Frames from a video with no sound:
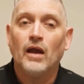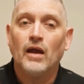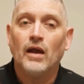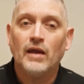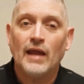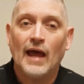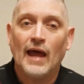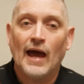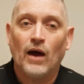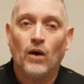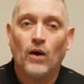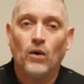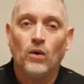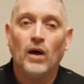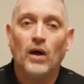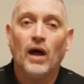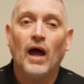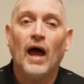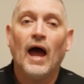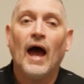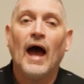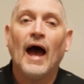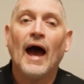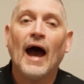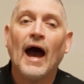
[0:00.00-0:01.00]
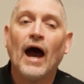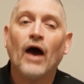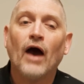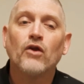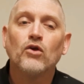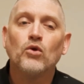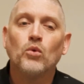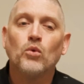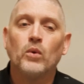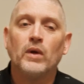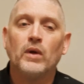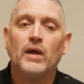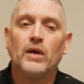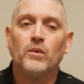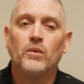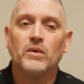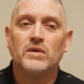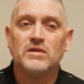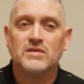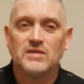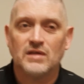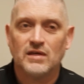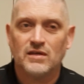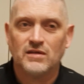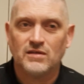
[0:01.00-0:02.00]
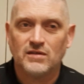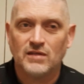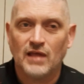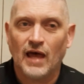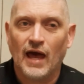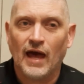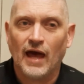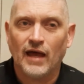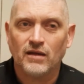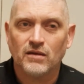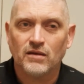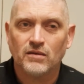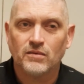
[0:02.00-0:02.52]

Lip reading: Now, how do we resist that?